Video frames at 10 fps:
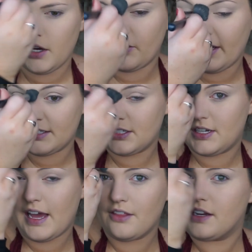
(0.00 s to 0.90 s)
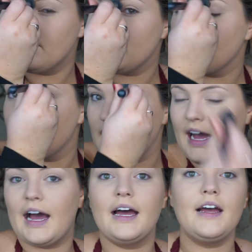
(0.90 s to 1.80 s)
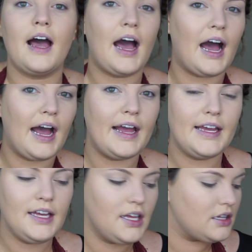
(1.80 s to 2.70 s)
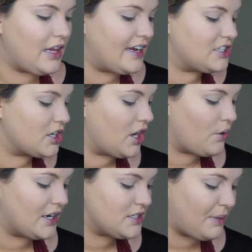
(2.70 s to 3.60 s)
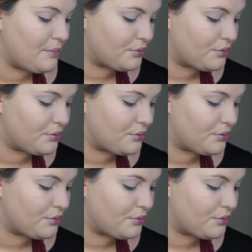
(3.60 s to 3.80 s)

Okay, so now that I've done that, I like to go onto my